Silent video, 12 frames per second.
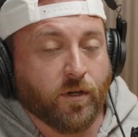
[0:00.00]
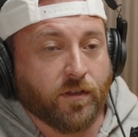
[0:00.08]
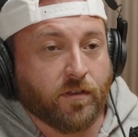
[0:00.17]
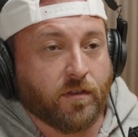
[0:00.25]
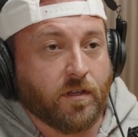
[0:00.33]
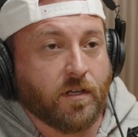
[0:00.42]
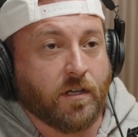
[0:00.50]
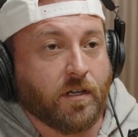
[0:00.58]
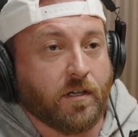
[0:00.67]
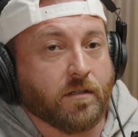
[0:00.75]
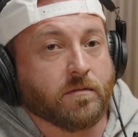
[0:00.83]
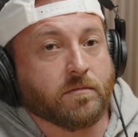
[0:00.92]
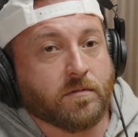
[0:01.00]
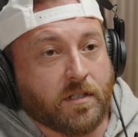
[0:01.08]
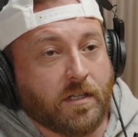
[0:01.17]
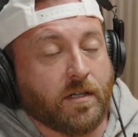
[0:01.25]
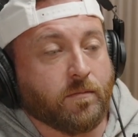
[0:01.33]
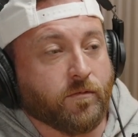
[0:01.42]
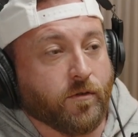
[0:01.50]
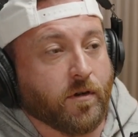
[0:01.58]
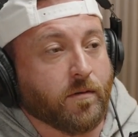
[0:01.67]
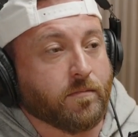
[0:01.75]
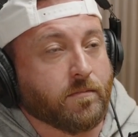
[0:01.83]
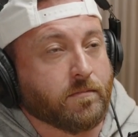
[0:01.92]
with the team
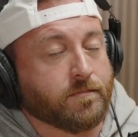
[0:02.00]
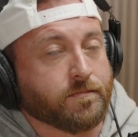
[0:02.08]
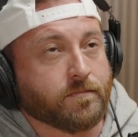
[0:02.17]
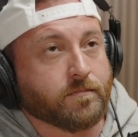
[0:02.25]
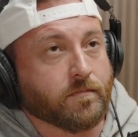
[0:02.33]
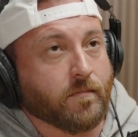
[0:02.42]
from